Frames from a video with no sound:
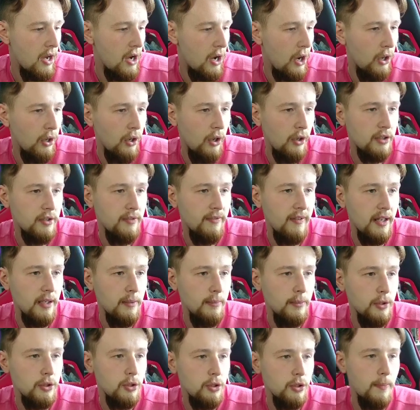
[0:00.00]
a lot
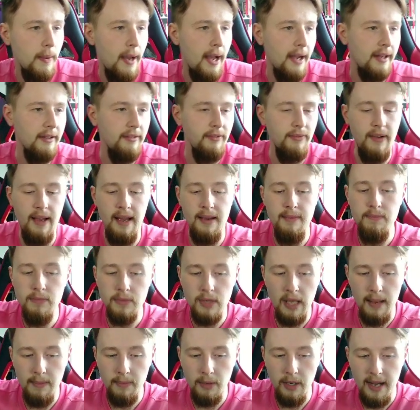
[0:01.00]
available to pack. If
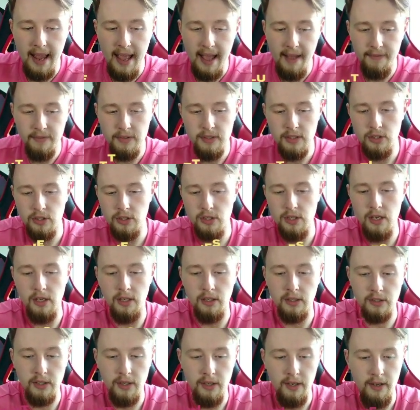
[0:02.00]
I'm going to have to
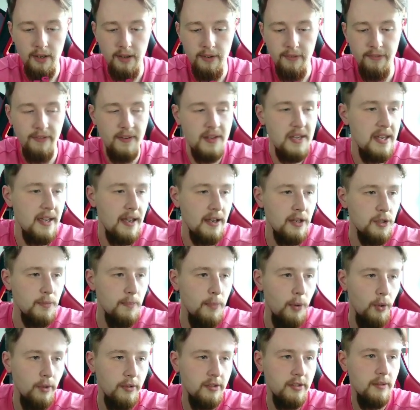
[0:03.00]
search for EA
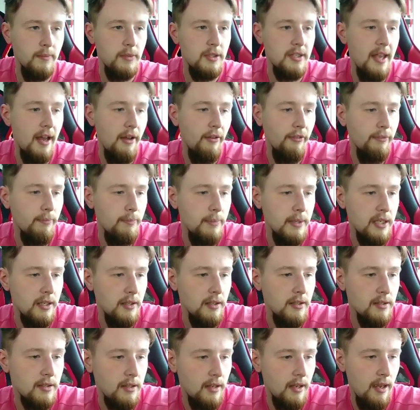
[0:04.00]
Sports themselves,
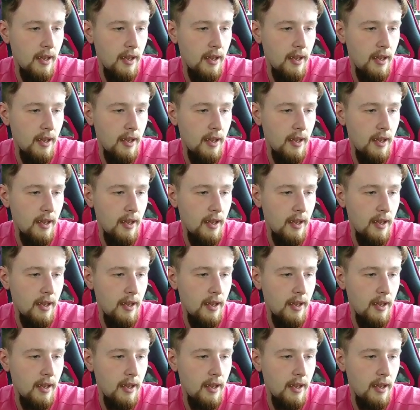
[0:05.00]
because